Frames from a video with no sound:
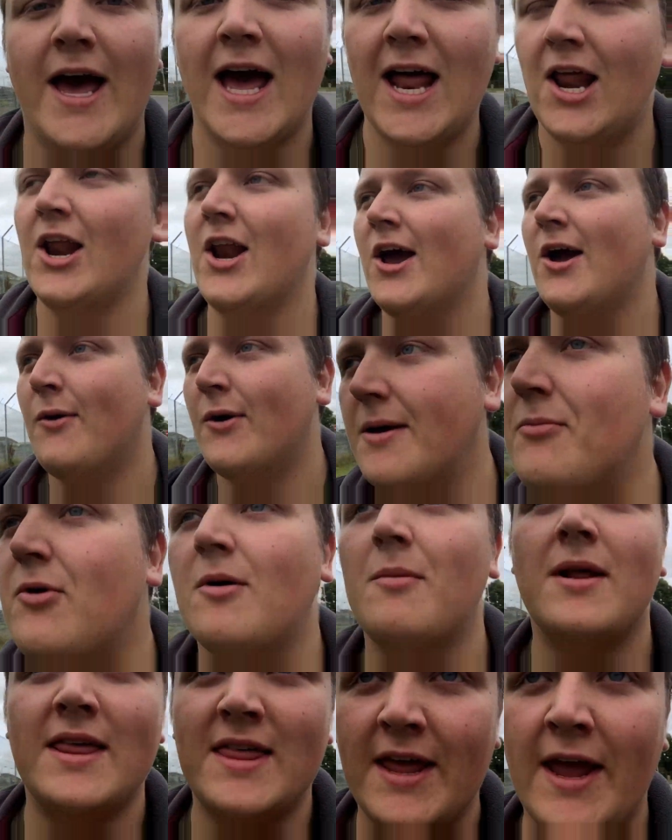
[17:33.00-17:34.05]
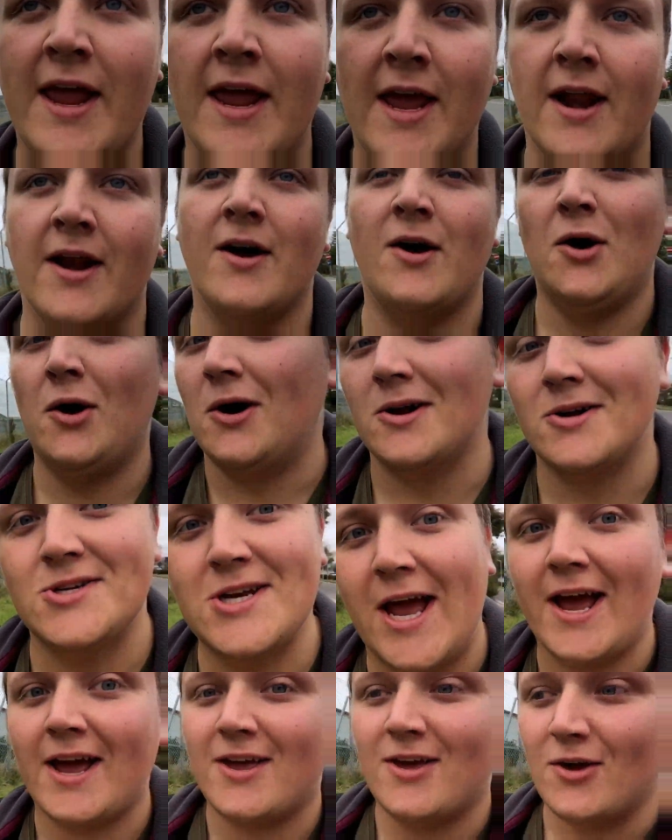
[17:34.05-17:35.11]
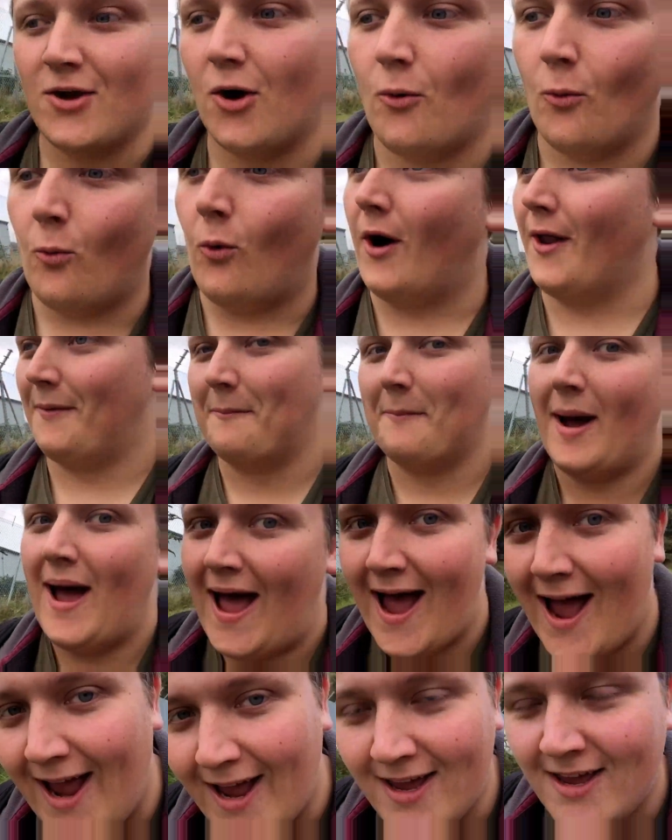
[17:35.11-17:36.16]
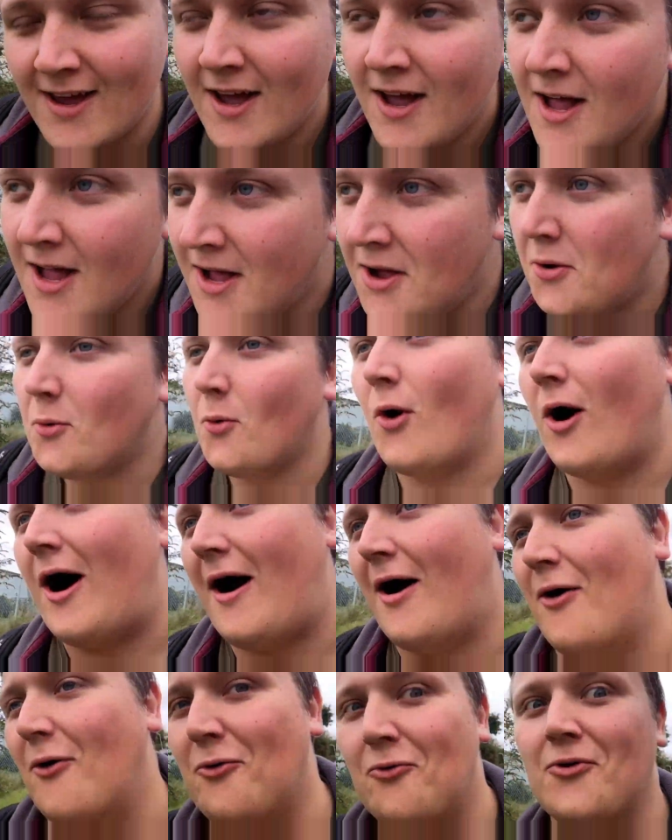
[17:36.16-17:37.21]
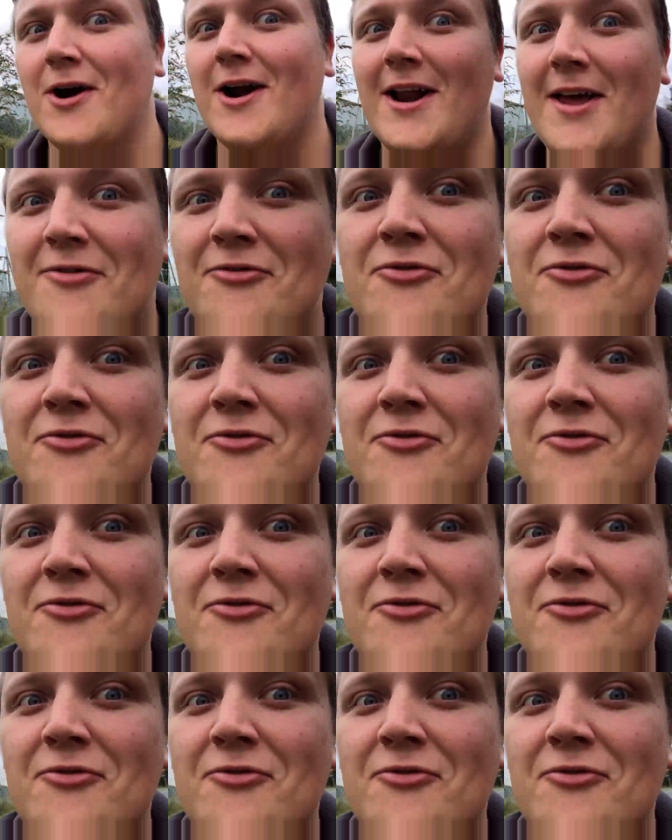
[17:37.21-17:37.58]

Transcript: I know you're probably thinking, oh Jack, you got one bag. Wow, really